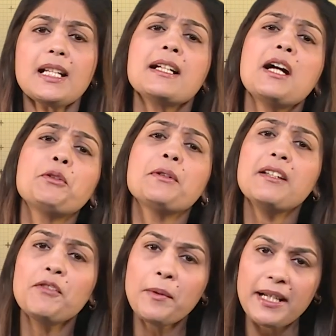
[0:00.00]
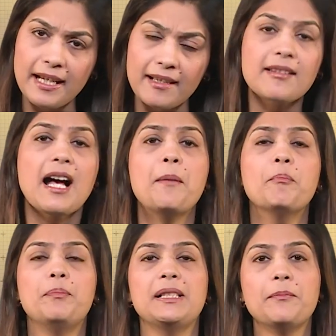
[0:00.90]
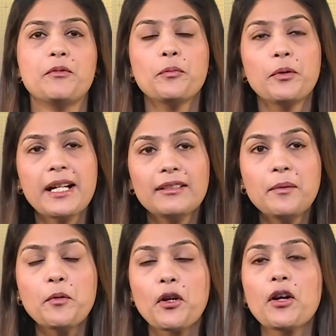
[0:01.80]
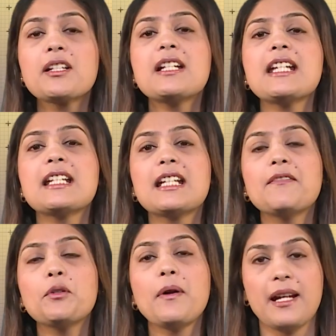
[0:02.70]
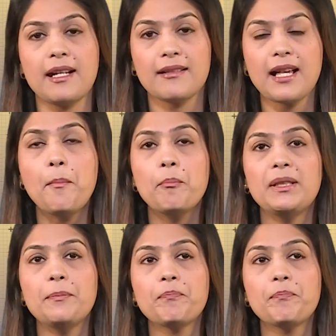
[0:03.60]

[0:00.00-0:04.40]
Now, to give you an example, to break the monotony and give you an example,